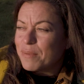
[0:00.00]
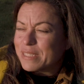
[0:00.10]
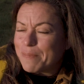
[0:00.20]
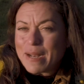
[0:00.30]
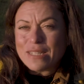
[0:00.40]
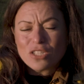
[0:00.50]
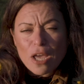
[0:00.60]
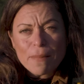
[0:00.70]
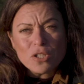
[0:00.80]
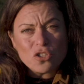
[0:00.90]
was spending
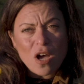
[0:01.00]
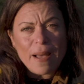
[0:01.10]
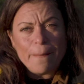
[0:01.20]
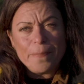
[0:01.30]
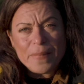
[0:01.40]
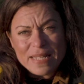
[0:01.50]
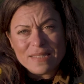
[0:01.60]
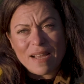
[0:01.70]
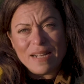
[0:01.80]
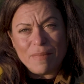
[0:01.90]
so much time
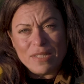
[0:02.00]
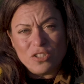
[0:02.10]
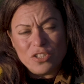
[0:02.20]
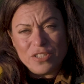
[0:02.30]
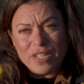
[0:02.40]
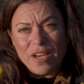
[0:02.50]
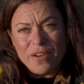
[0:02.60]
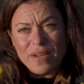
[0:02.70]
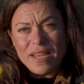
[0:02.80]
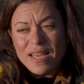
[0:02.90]
inside in my
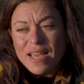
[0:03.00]
studio.